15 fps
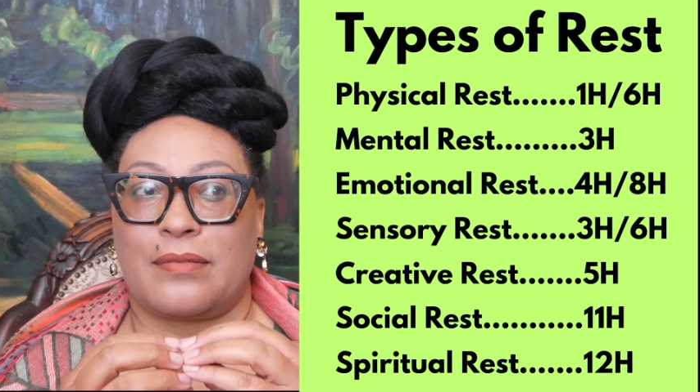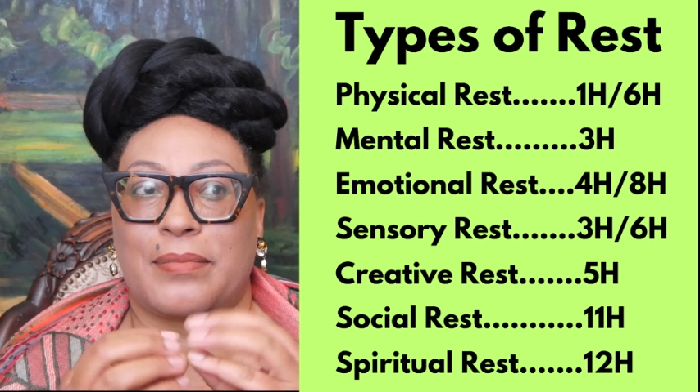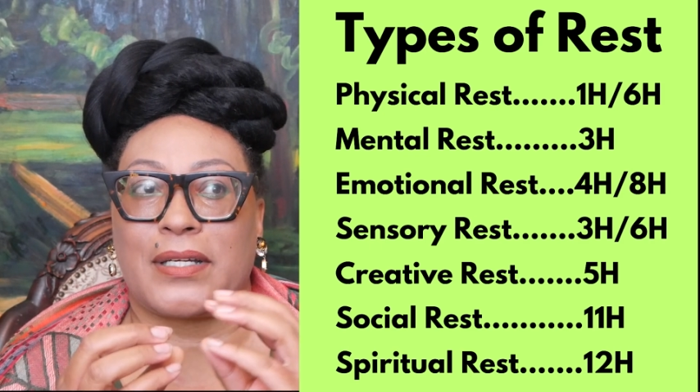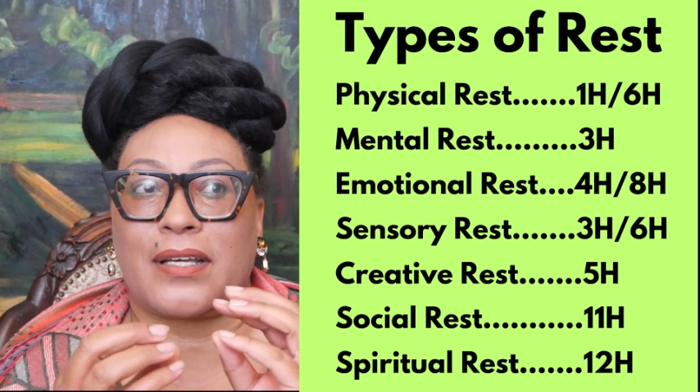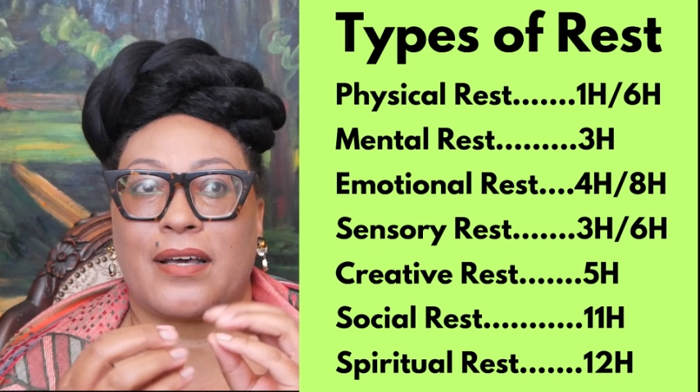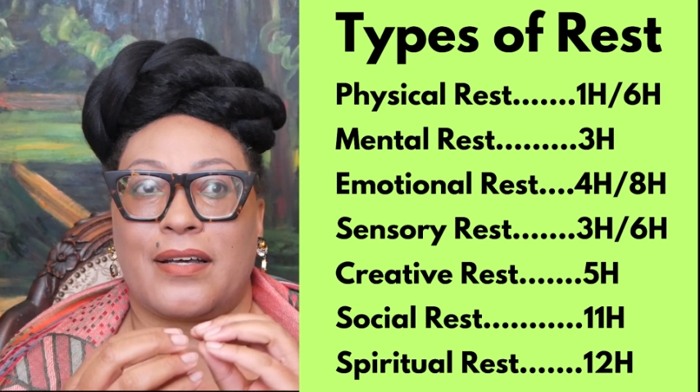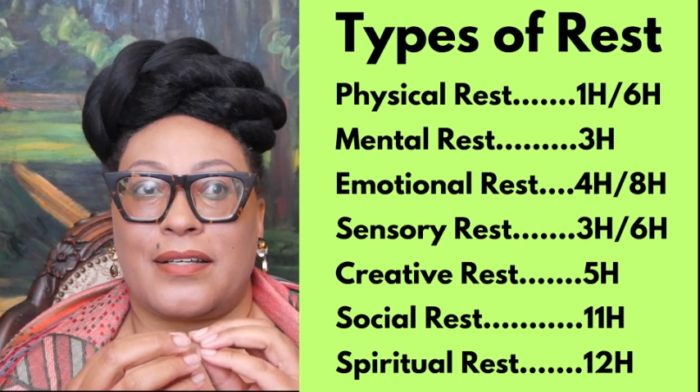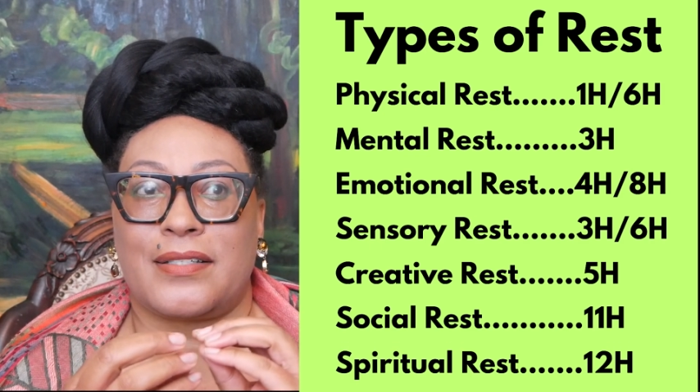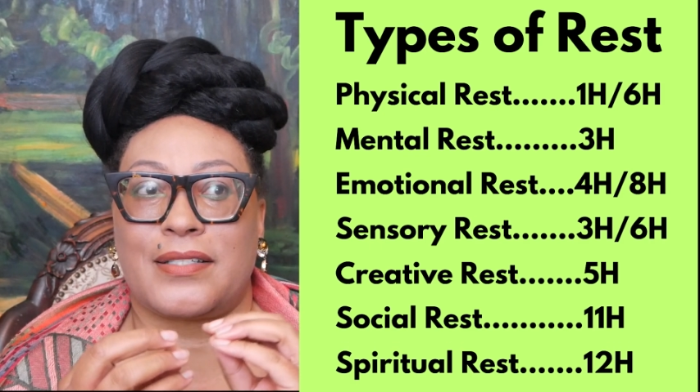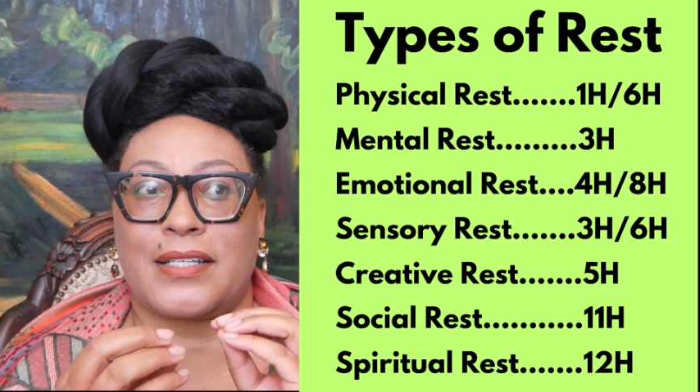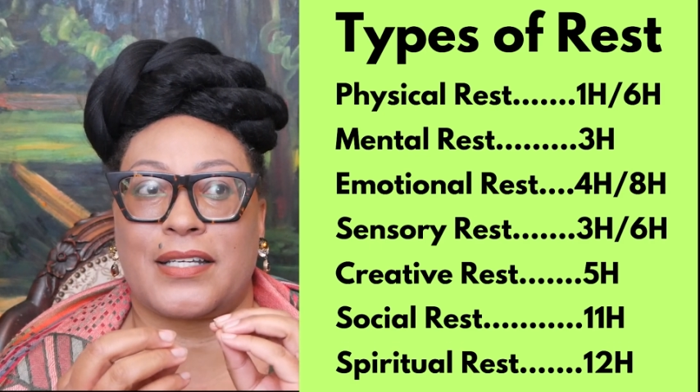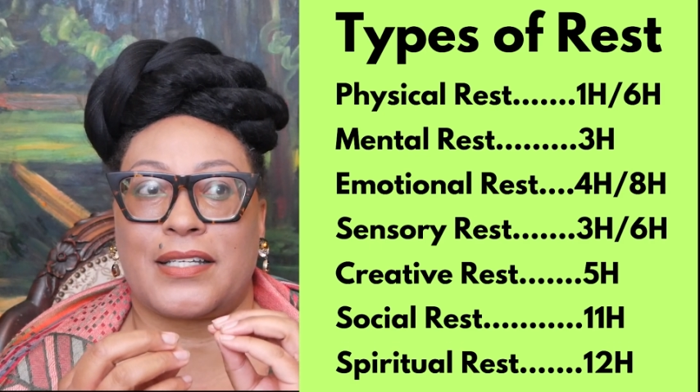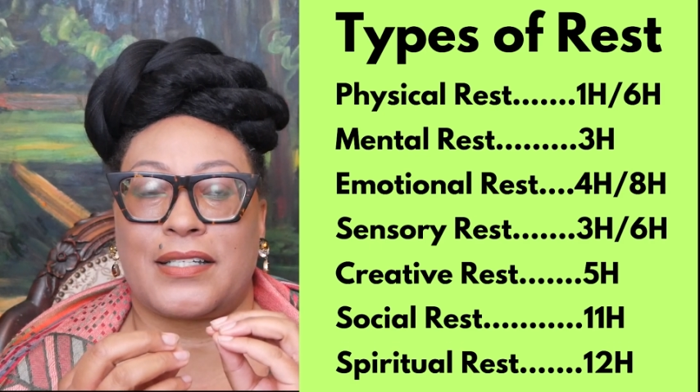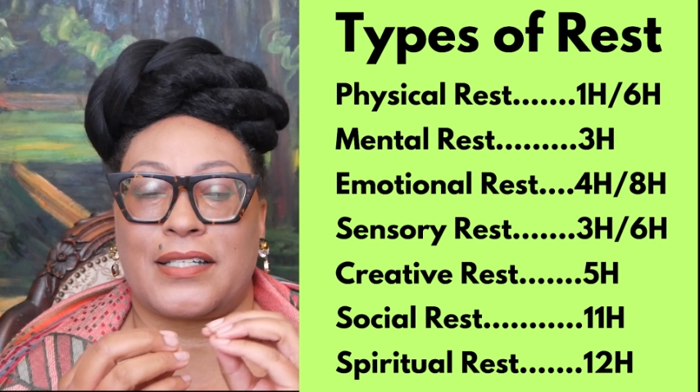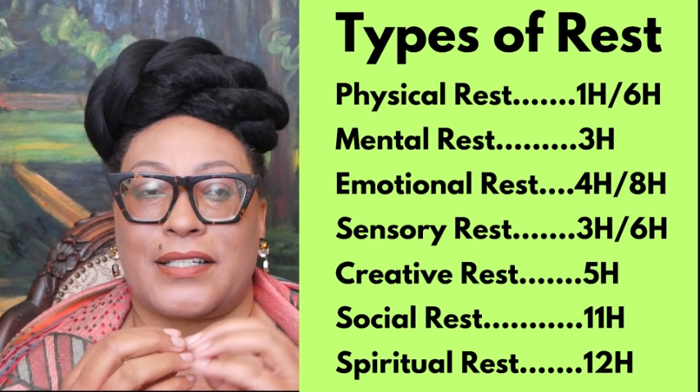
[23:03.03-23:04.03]
because
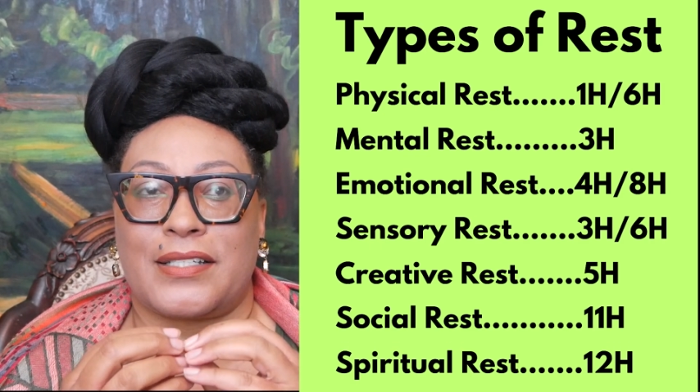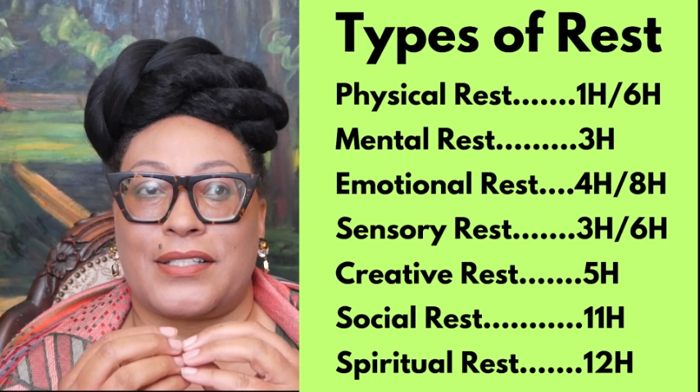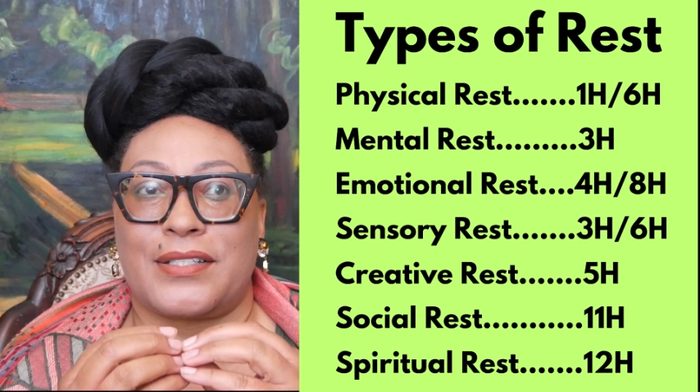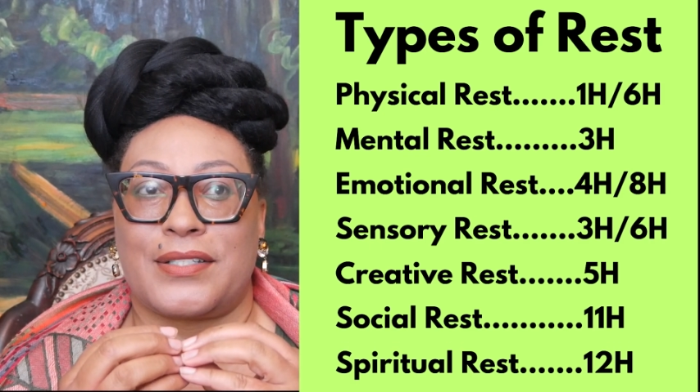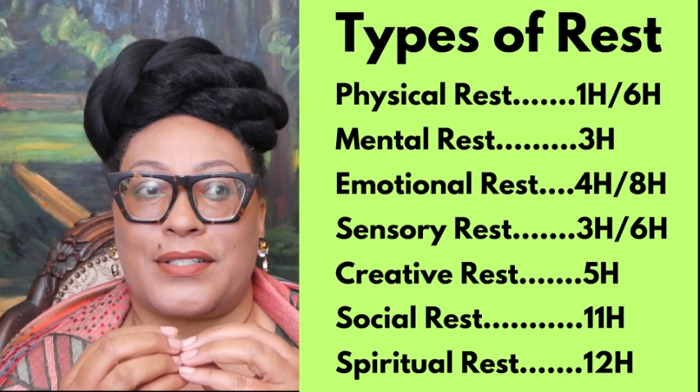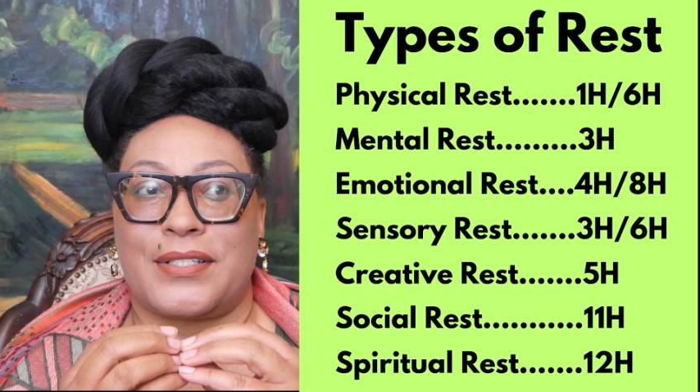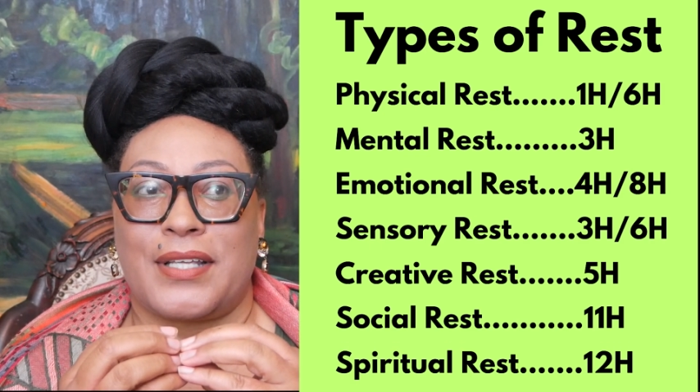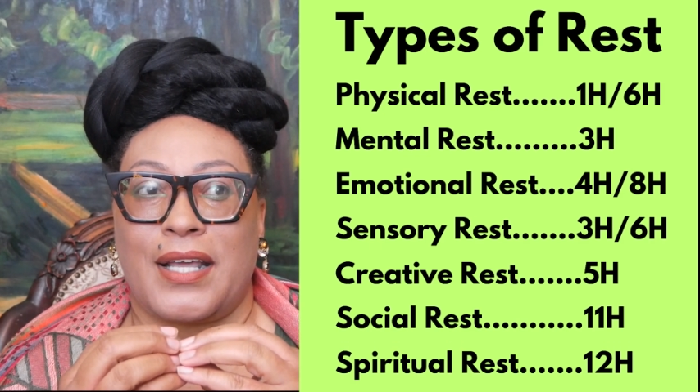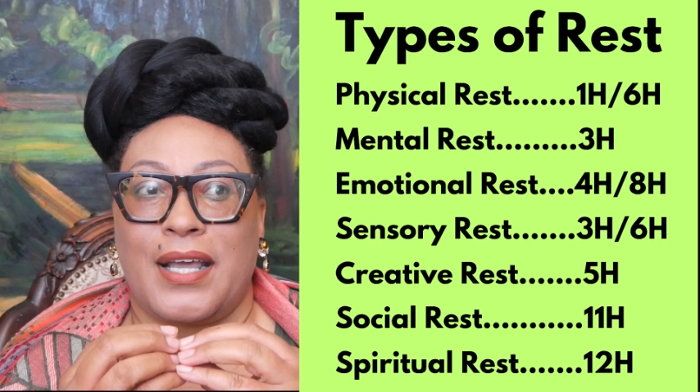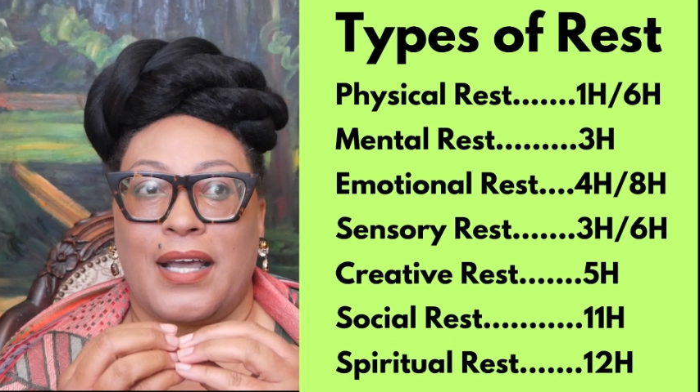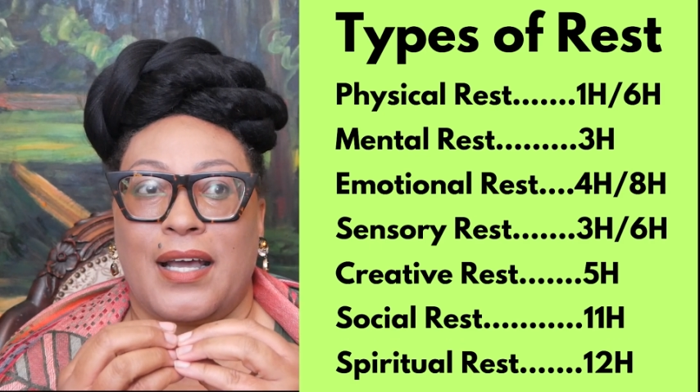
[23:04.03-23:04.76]
it is